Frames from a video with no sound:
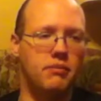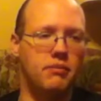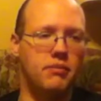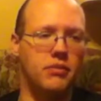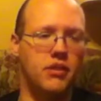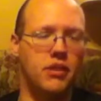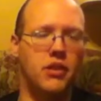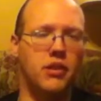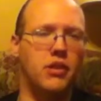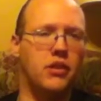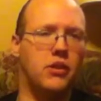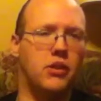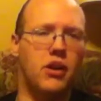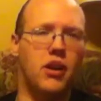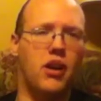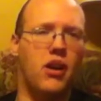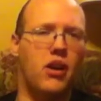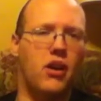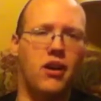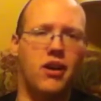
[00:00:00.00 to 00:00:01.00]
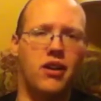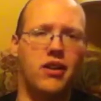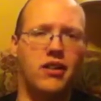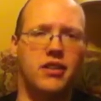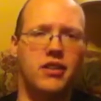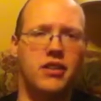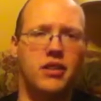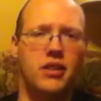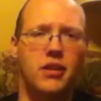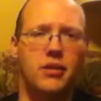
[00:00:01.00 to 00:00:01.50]
The little
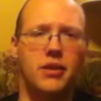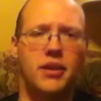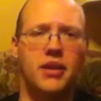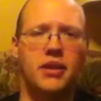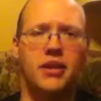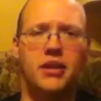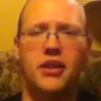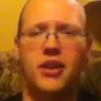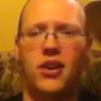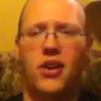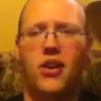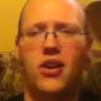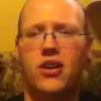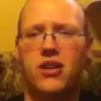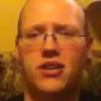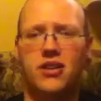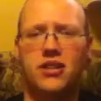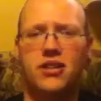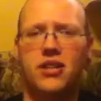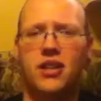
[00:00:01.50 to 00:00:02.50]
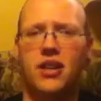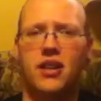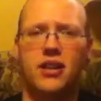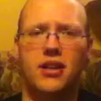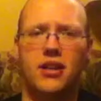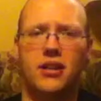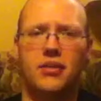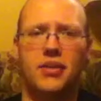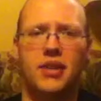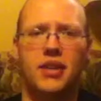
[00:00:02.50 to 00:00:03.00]
cards, they're card
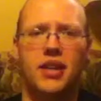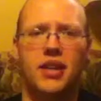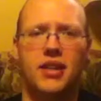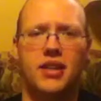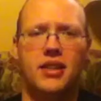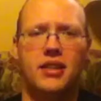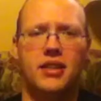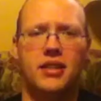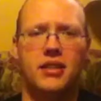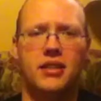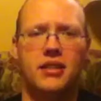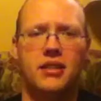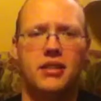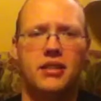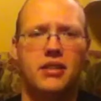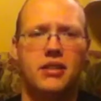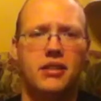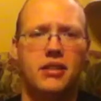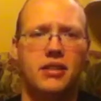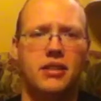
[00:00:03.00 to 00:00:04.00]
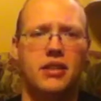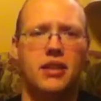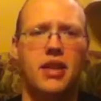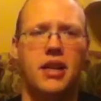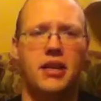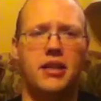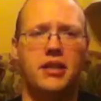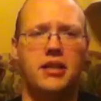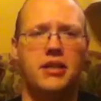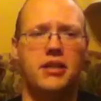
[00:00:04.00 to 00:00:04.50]
stock. I can
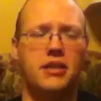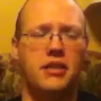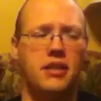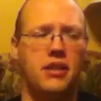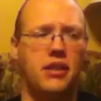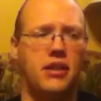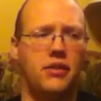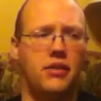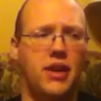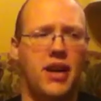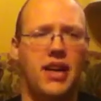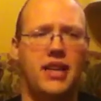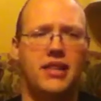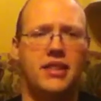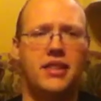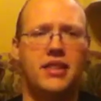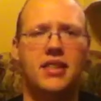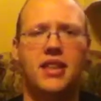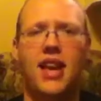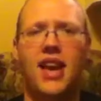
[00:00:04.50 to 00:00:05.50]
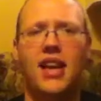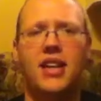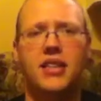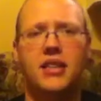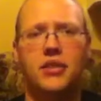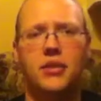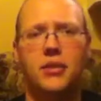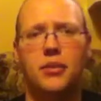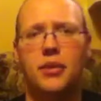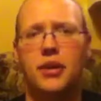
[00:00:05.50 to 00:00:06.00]
take, if I had scans
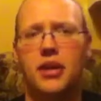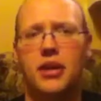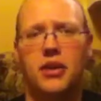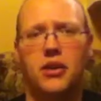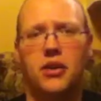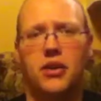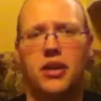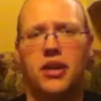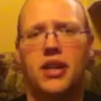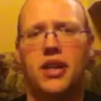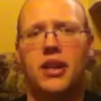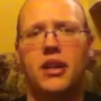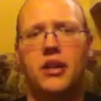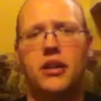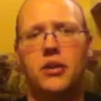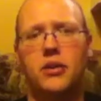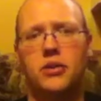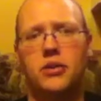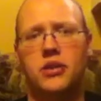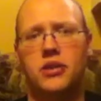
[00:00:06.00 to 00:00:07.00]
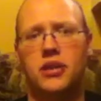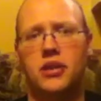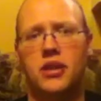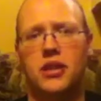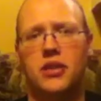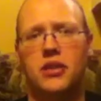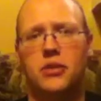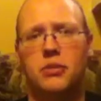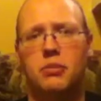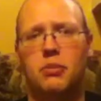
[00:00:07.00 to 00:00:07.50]
of them, I could go to Kinko's and
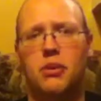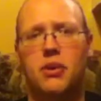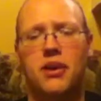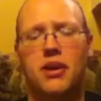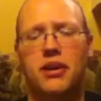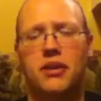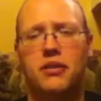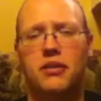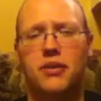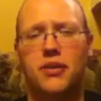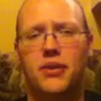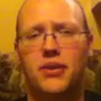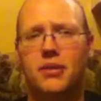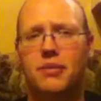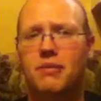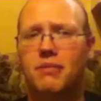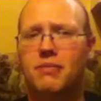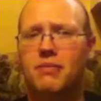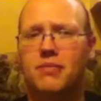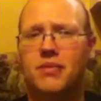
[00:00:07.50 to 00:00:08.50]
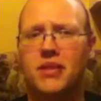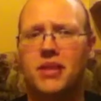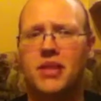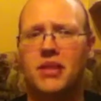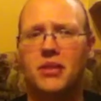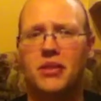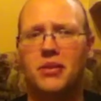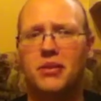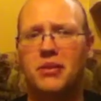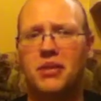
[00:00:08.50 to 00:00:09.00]
get those printed for,
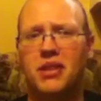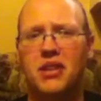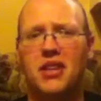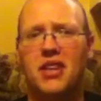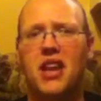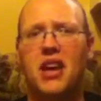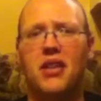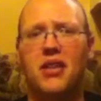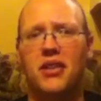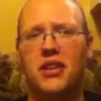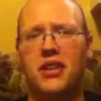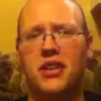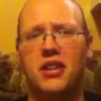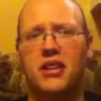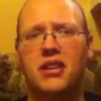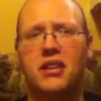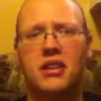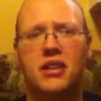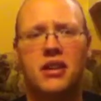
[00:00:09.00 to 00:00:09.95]
nothing.